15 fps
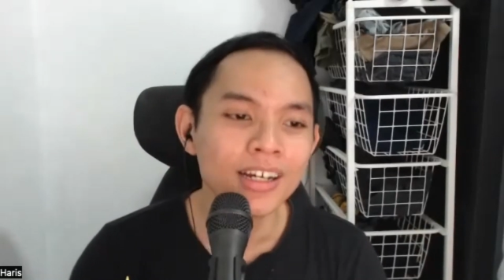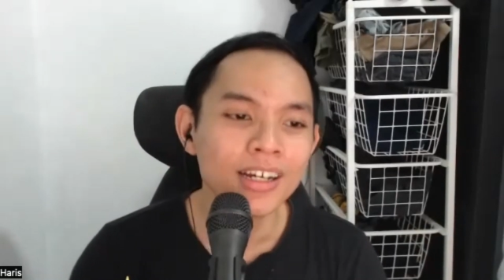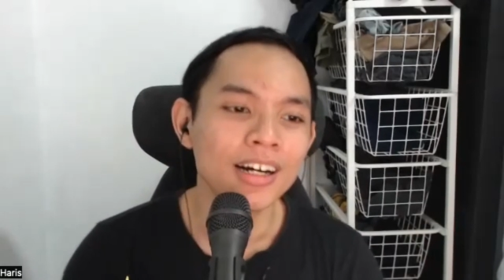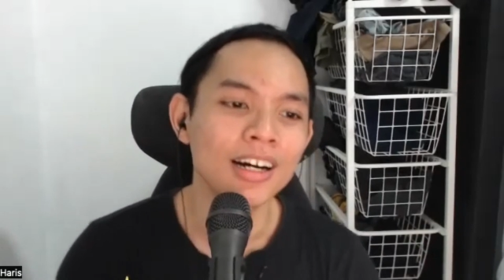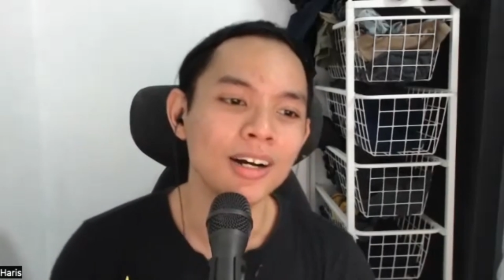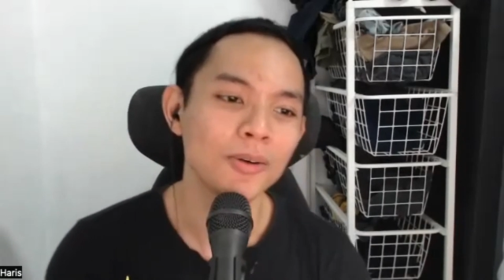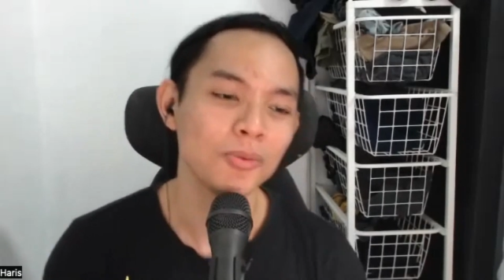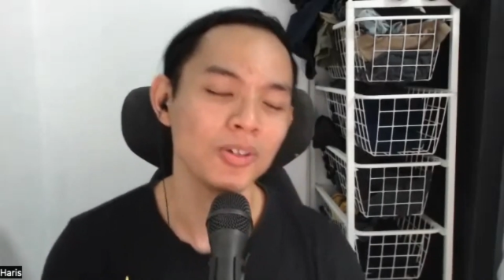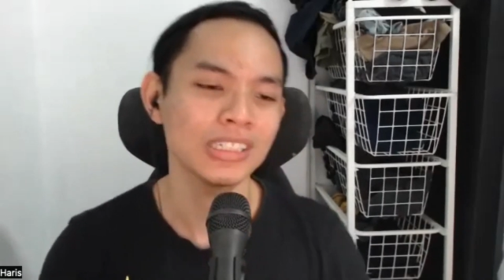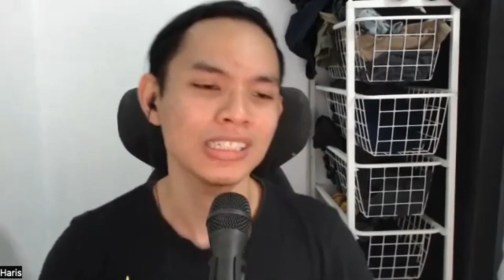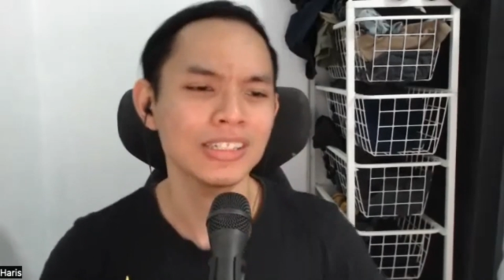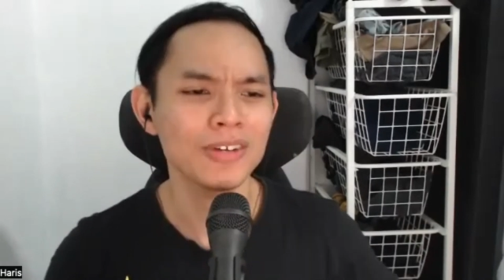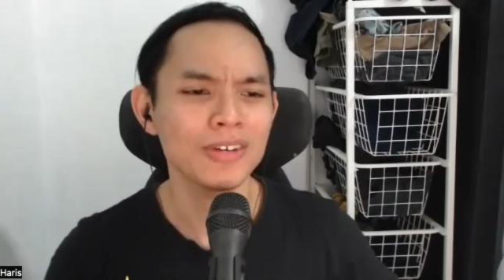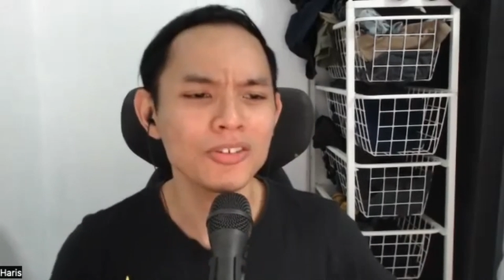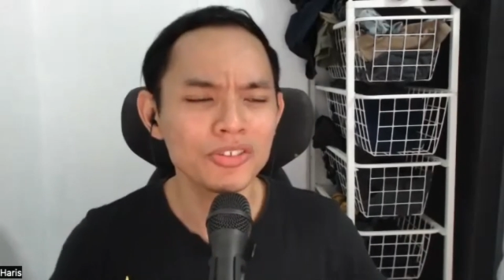was
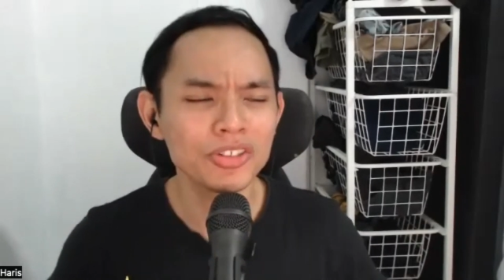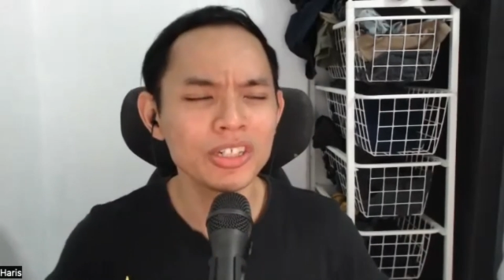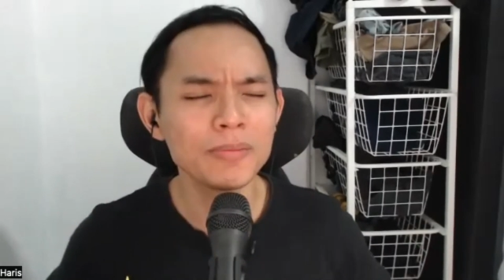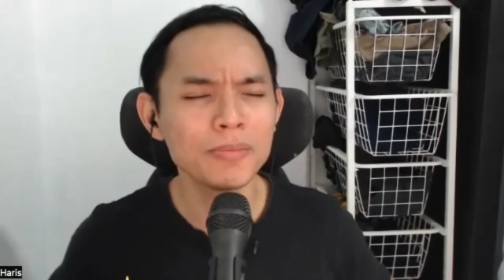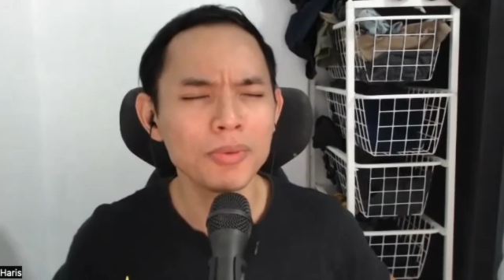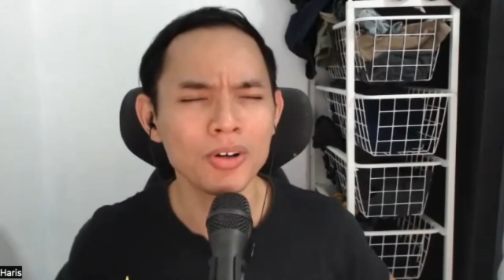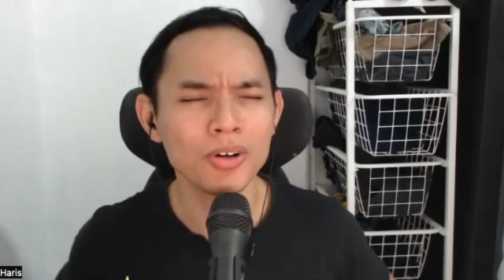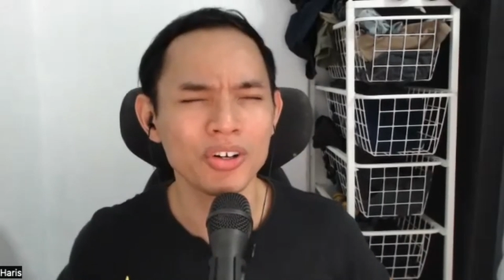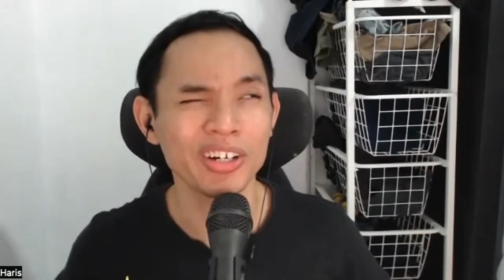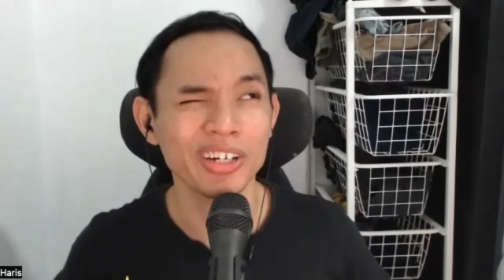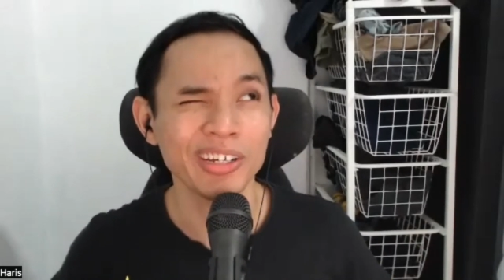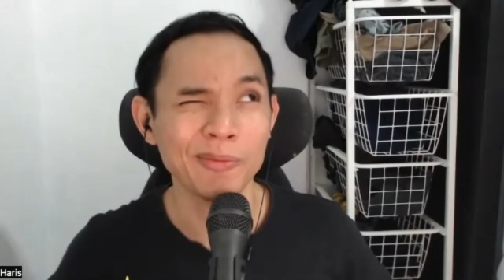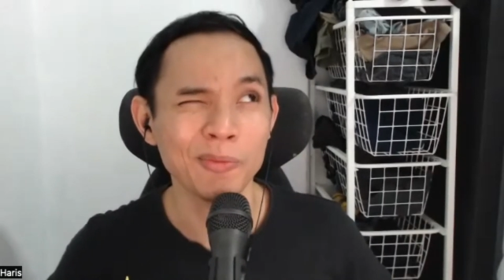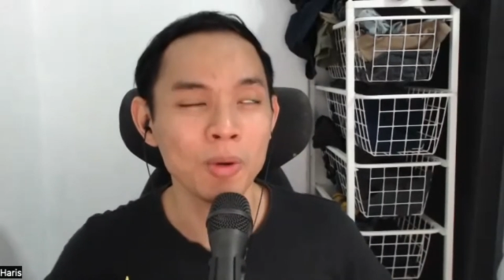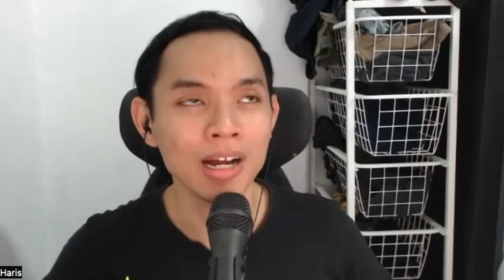around
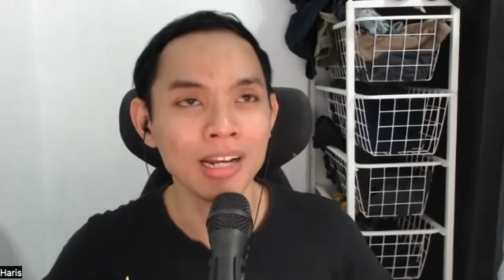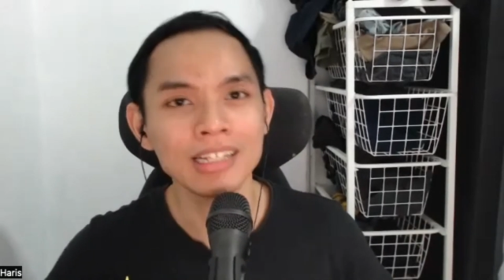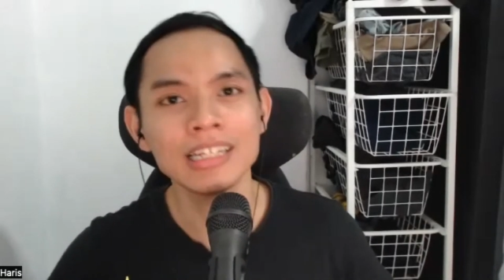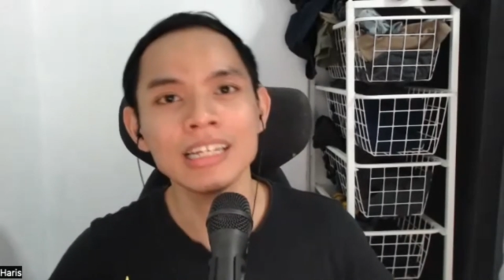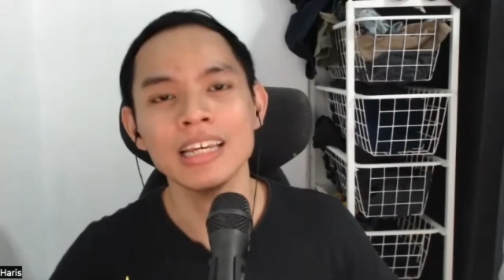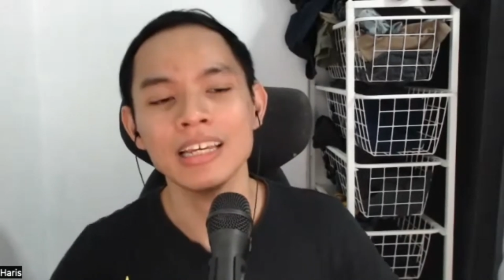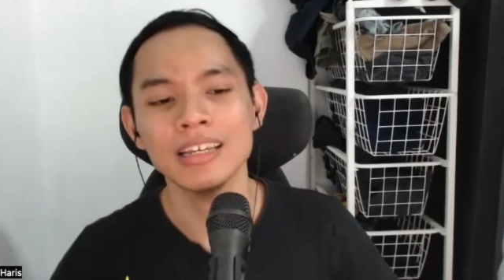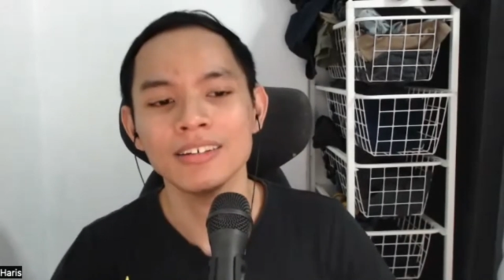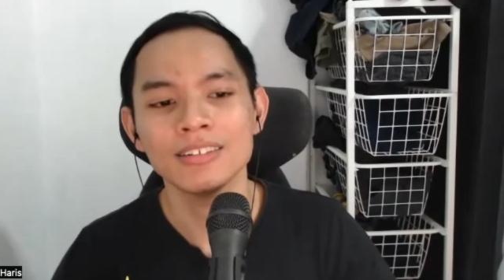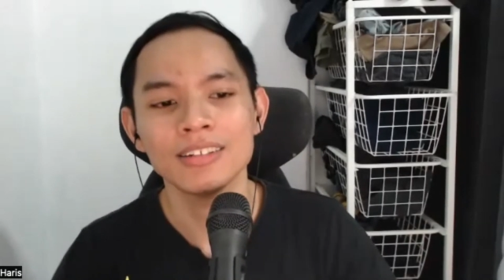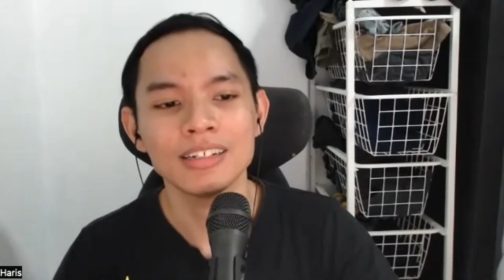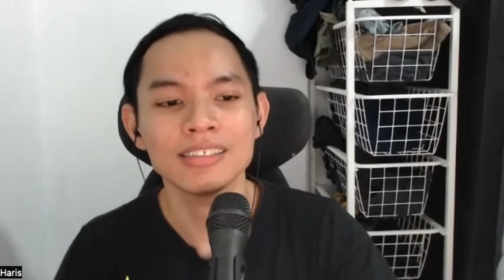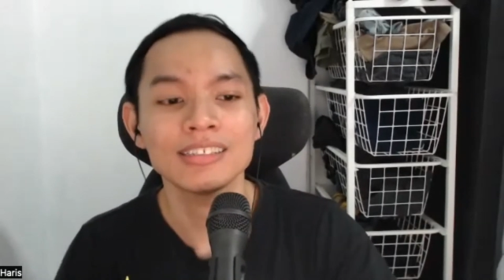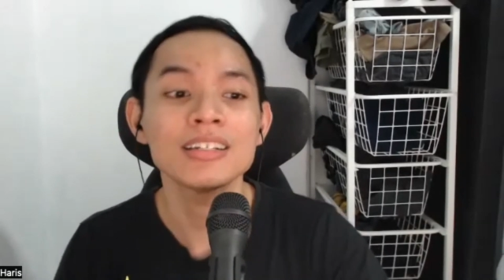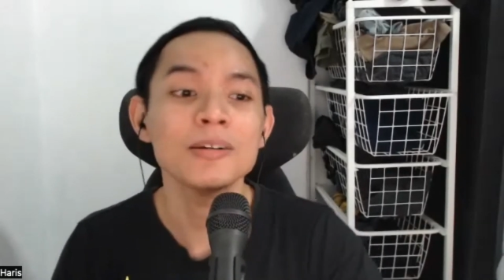3.1K
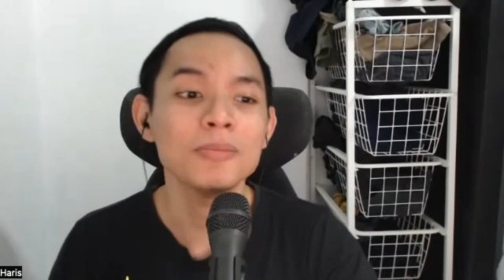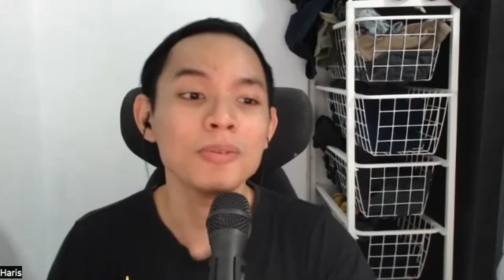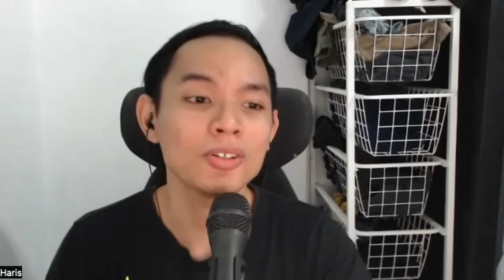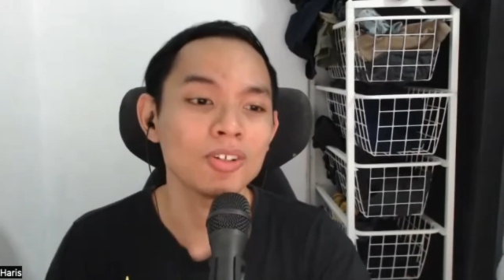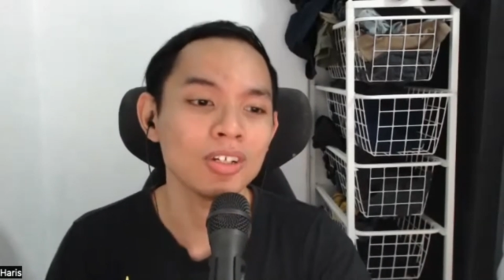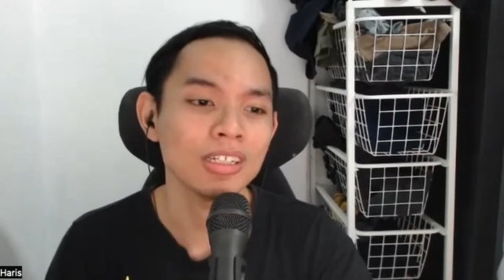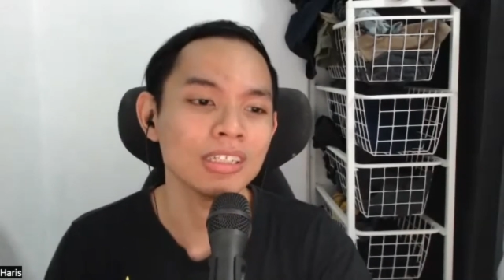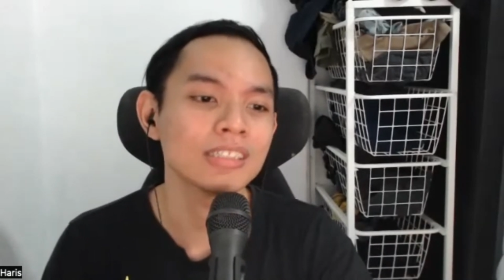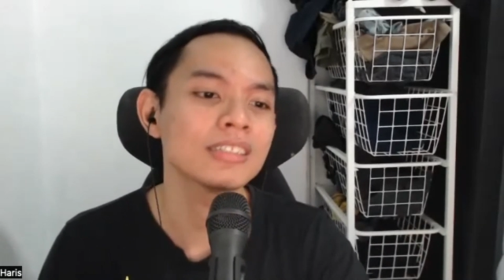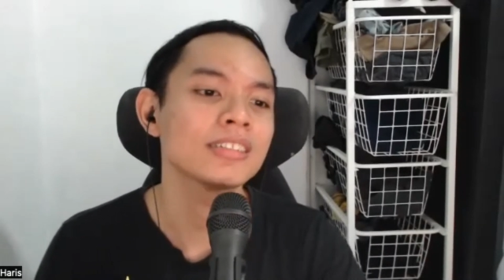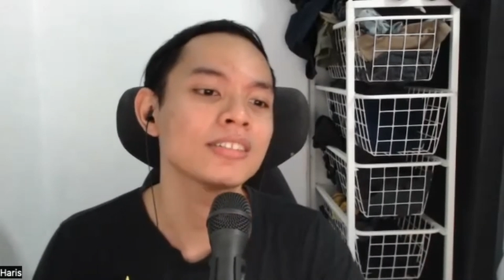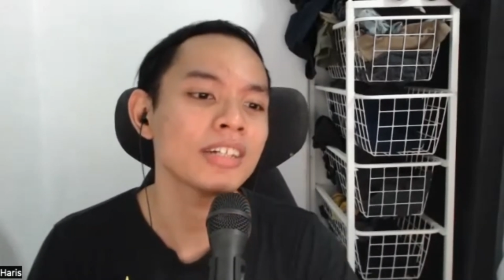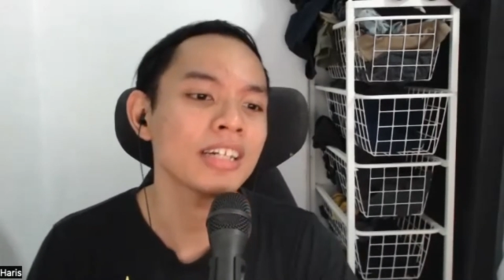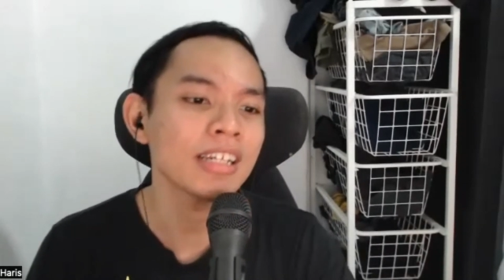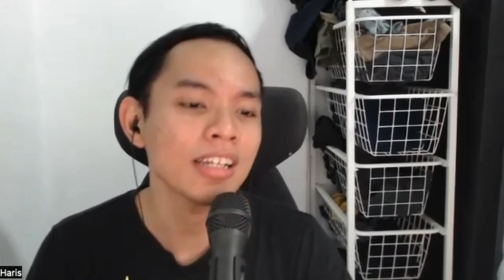Singapore dollars,
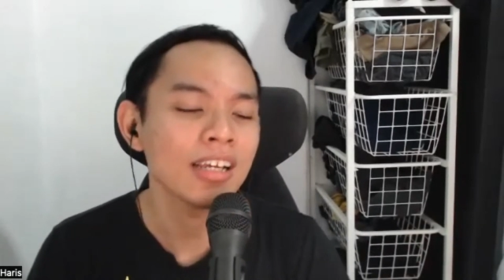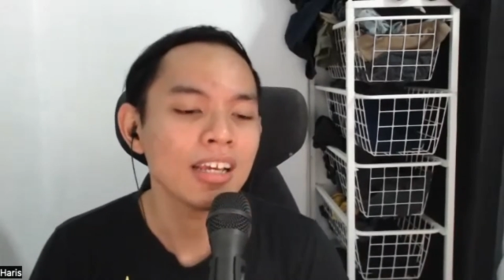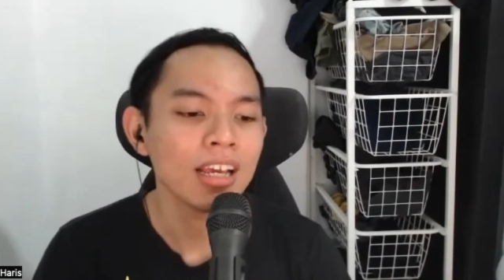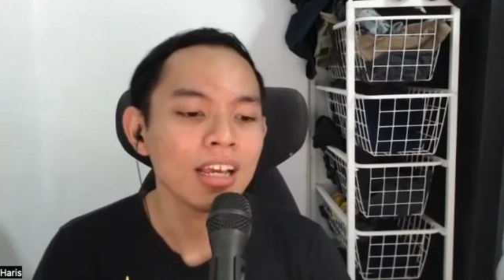right?